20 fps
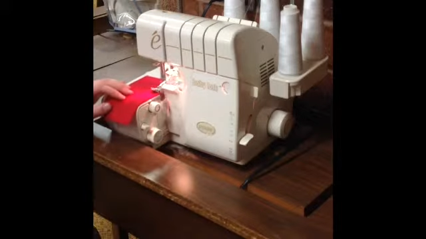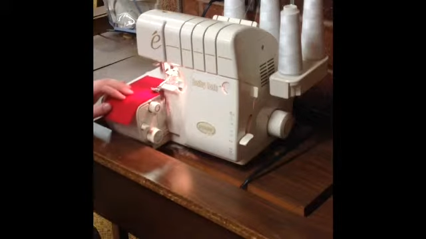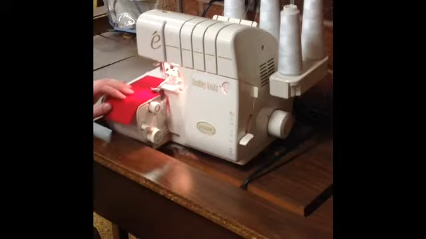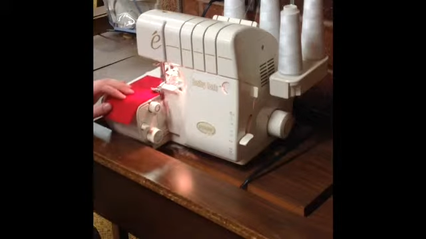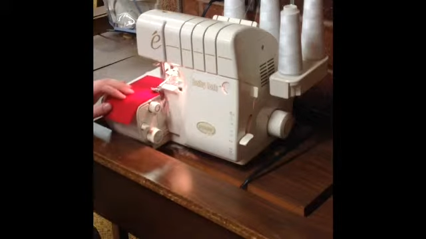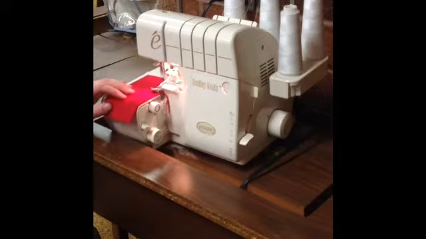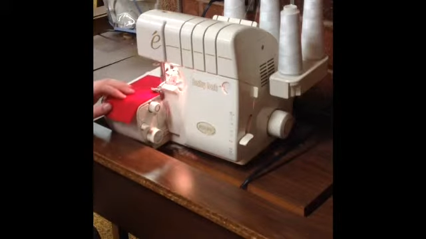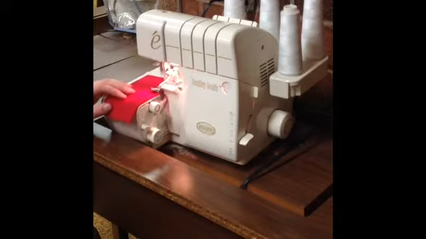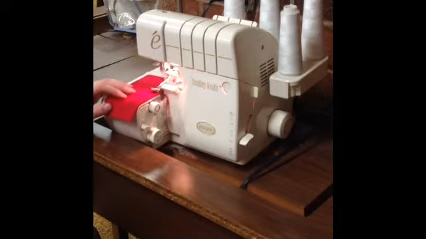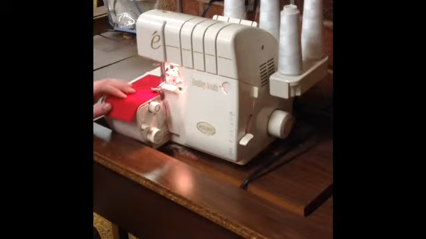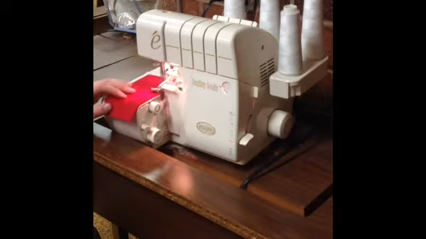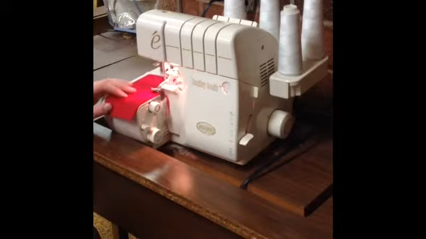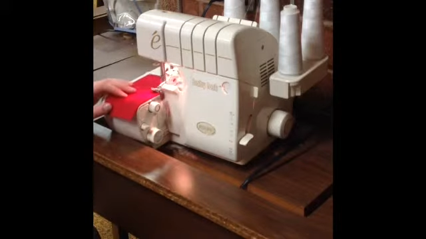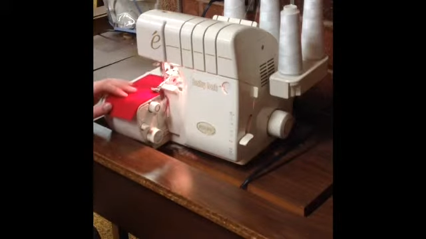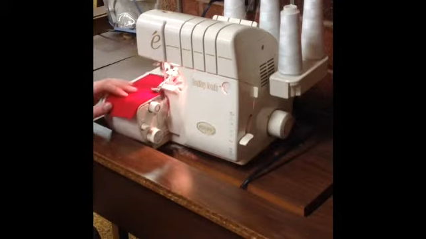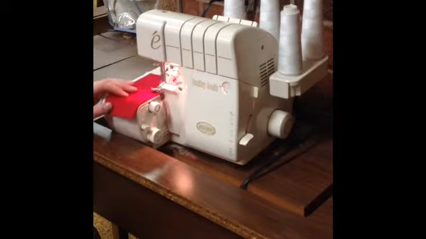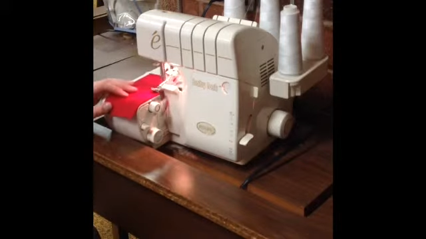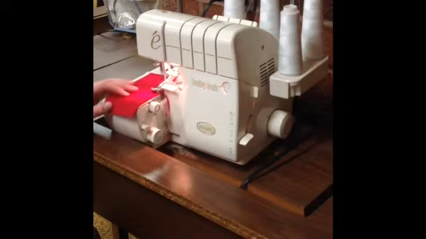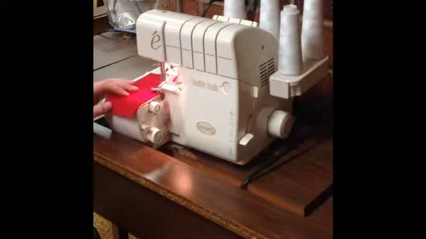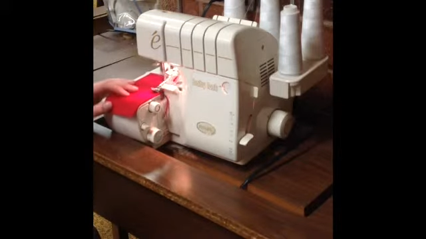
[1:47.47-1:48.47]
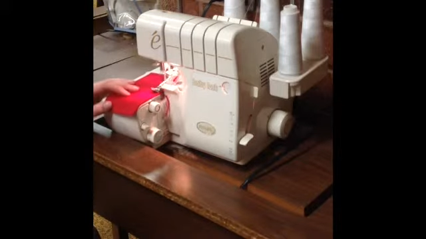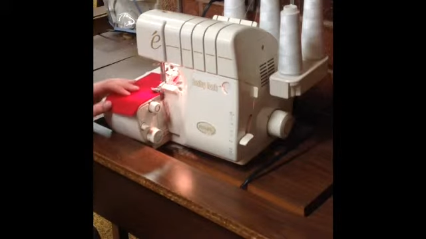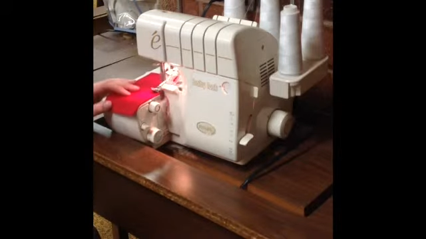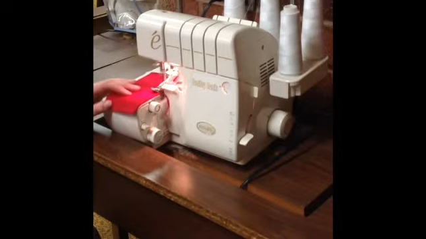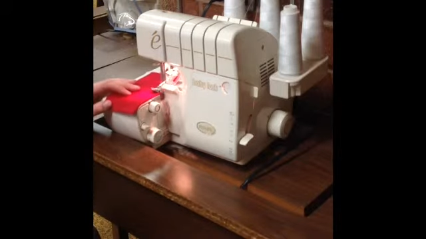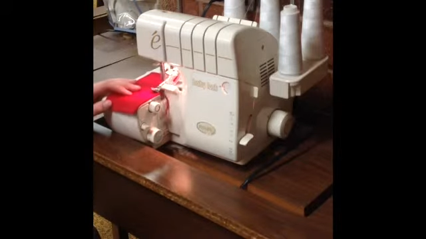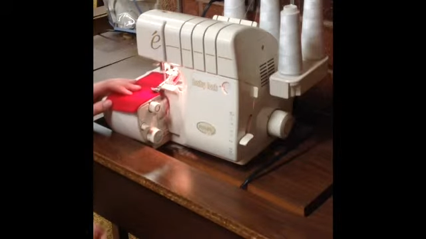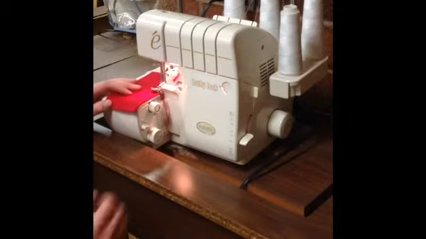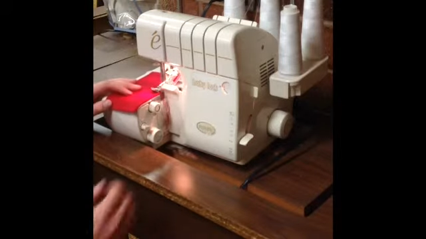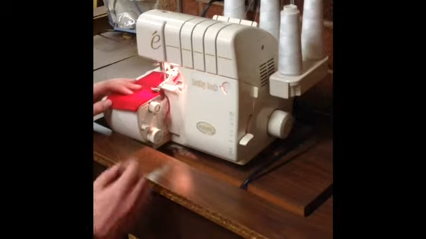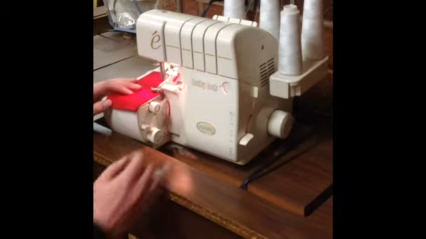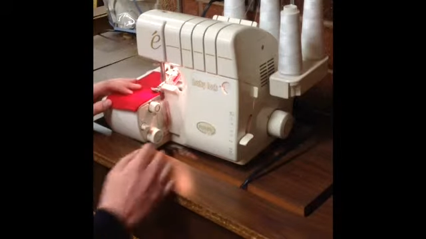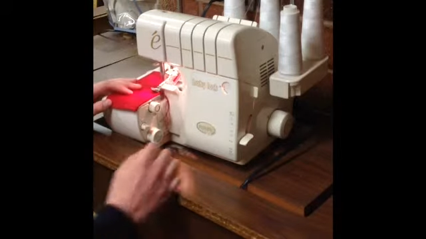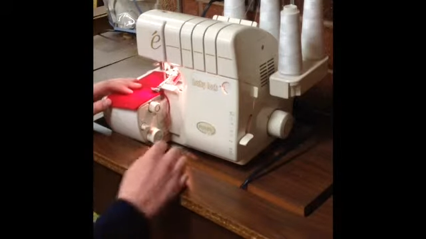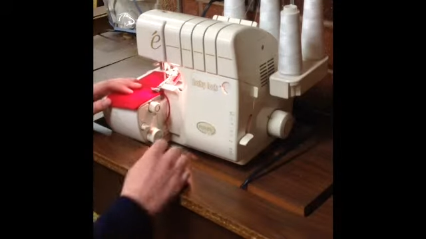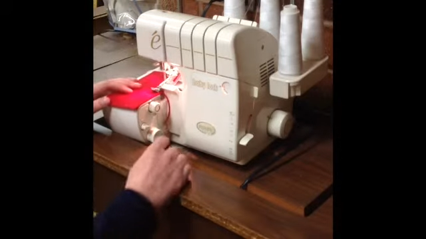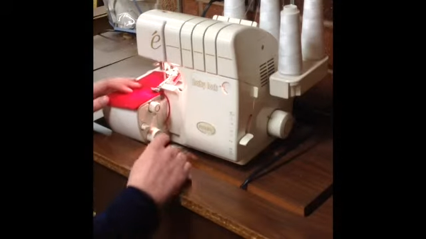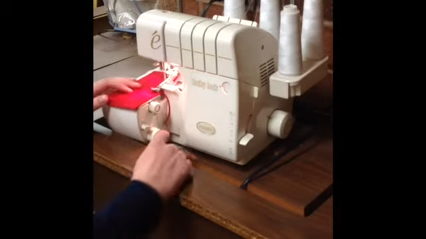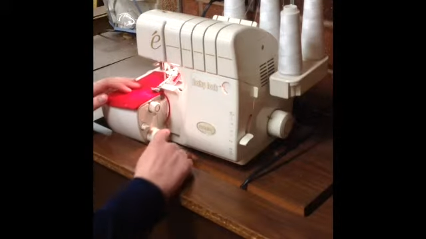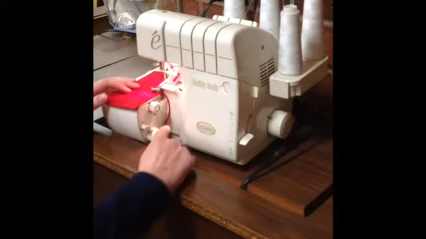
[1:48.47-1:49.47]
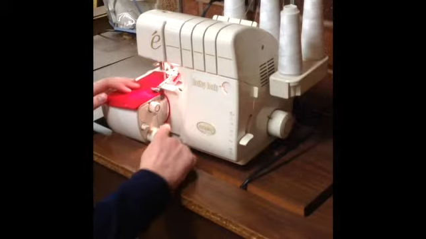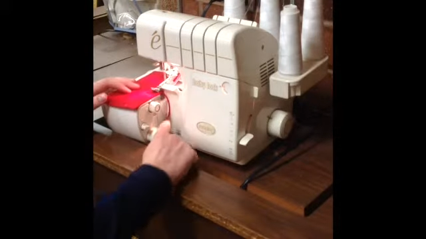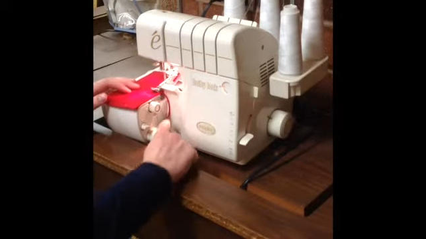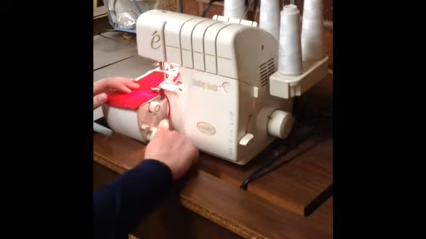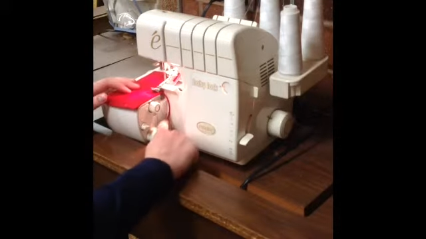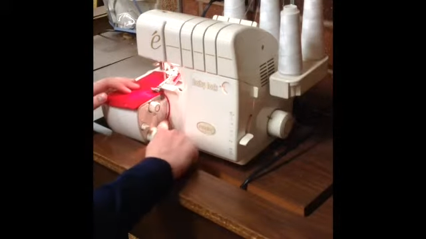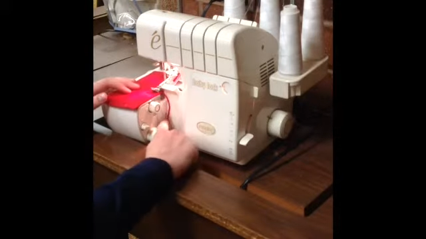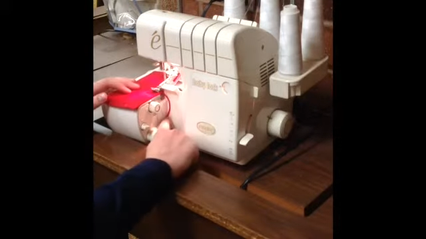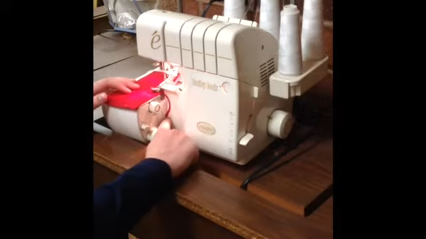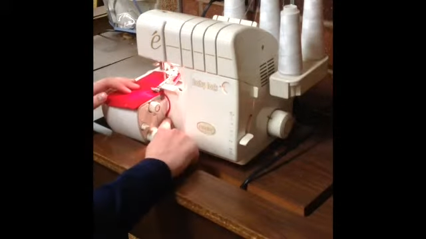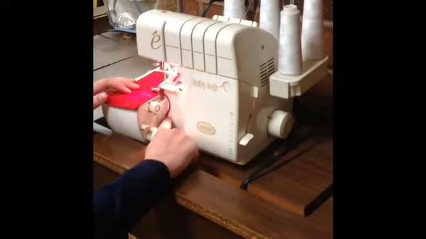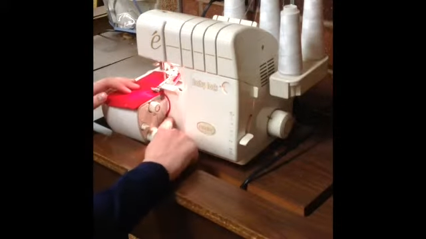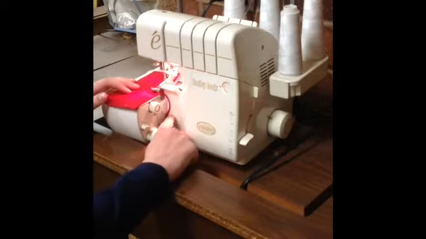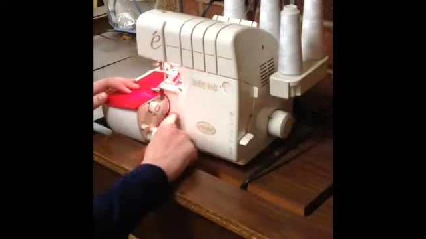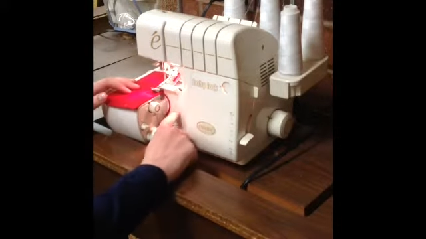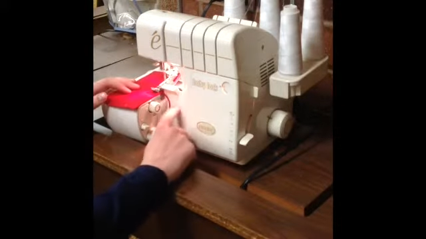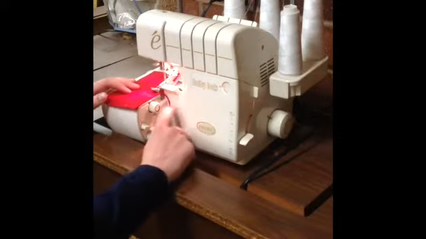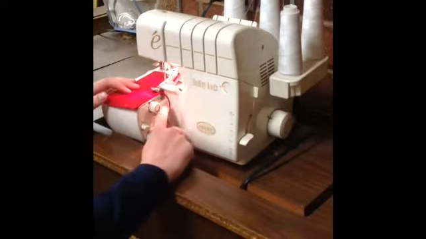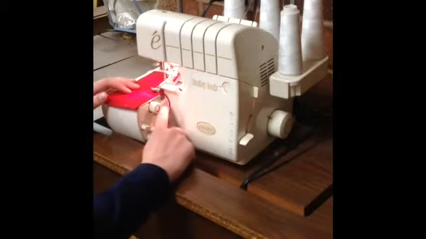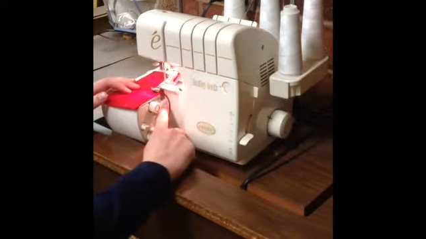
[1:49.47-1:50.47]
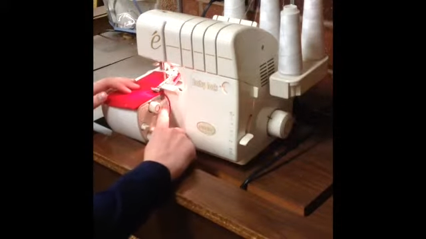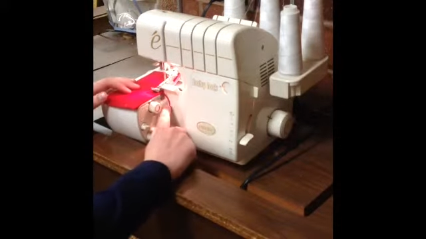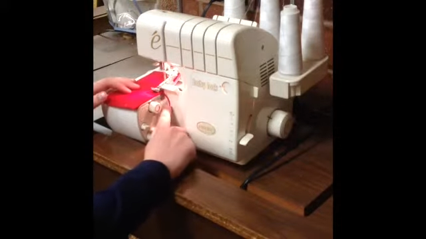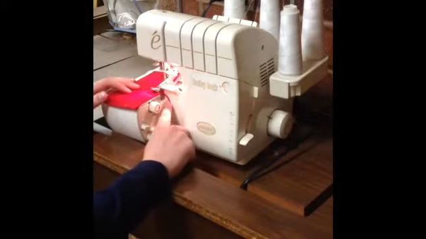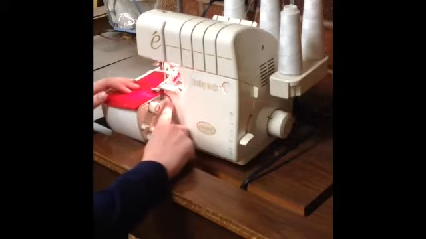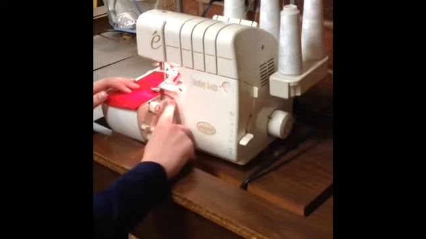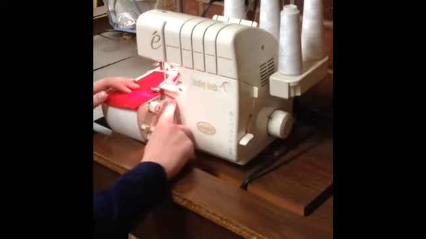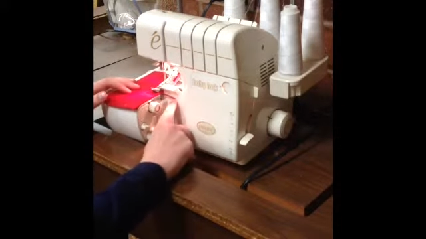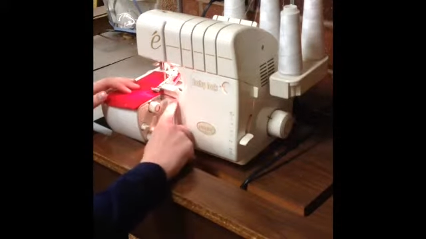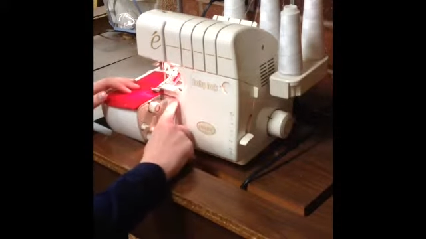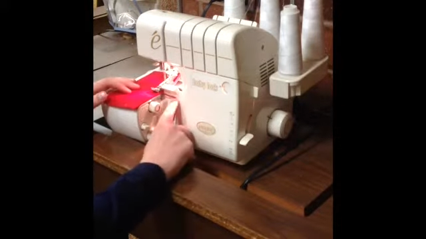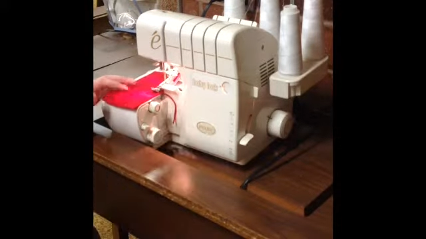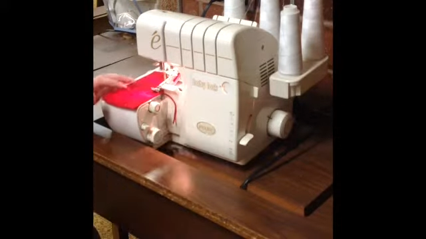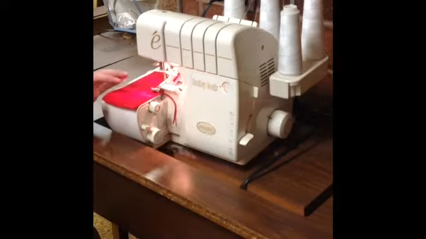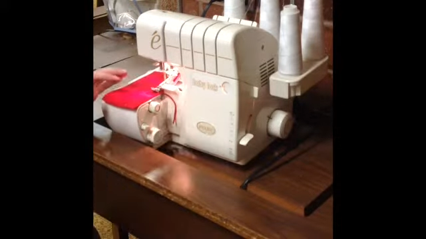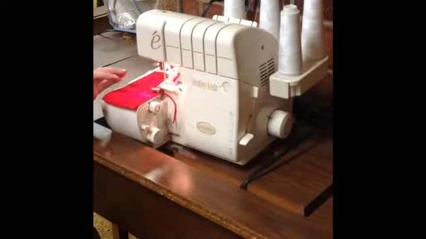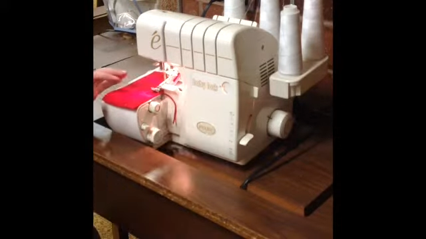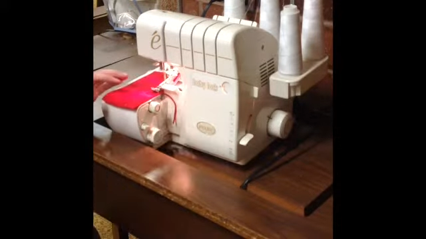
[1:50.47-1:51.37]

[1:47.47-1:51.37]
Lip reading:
[unreadable: no face in view]